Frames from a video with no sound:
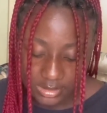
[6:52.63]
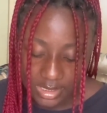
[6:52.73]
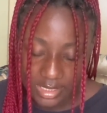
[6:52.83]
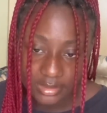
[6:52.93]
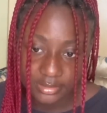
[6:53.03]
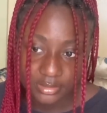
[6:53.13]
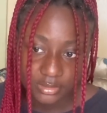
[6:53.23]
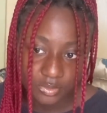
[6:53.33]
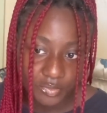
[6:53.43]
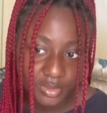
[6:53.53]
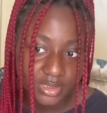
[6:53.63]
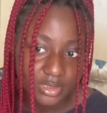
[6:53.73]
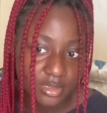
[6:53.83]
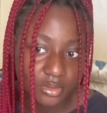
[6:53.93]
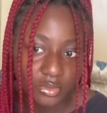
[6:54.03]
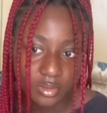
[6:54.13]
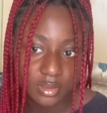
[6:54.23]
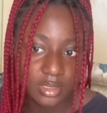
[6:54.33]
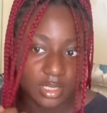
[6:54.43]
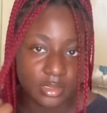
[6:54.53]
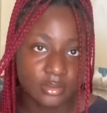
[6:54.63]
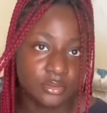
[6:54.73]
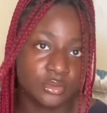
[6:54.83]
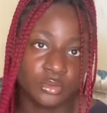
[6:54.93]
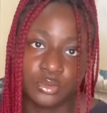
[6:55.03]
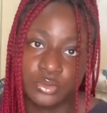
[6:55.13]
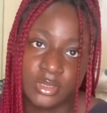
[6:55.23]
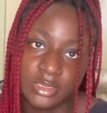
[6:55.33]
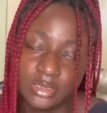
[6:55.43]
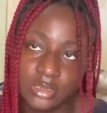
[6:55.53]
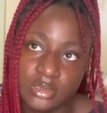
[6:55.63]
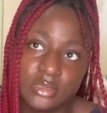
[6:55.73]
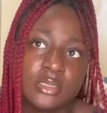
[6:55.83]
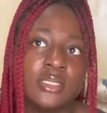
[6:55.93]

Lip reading: and watch TikTok and not do anything.